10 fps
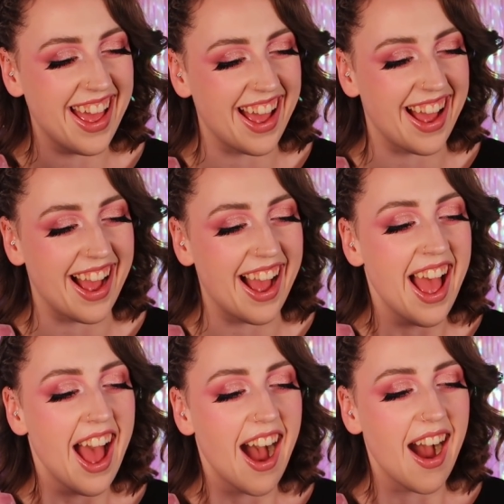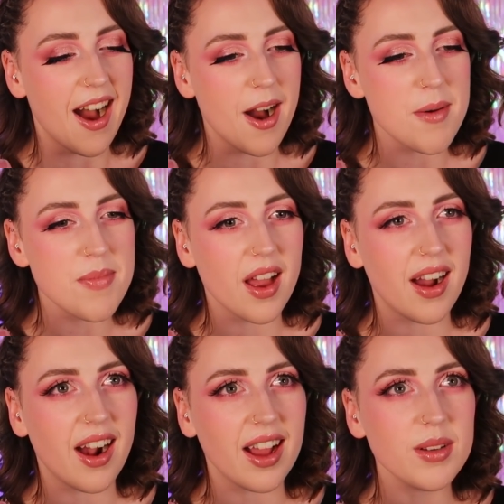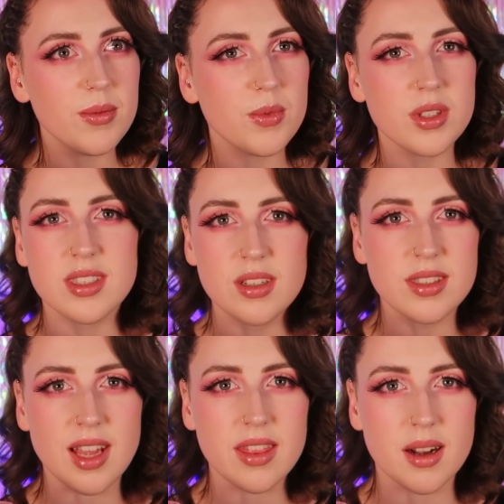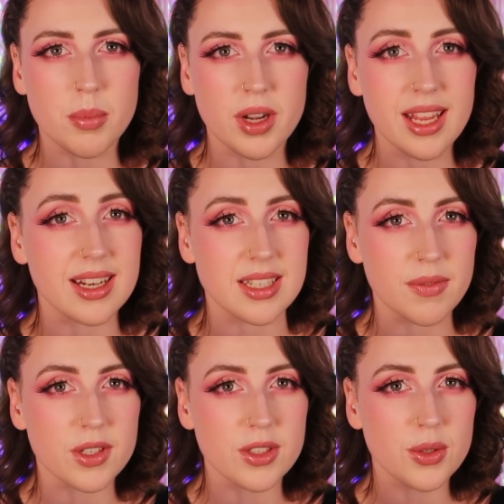Uh, um, I would still say that I'm pretty indifferent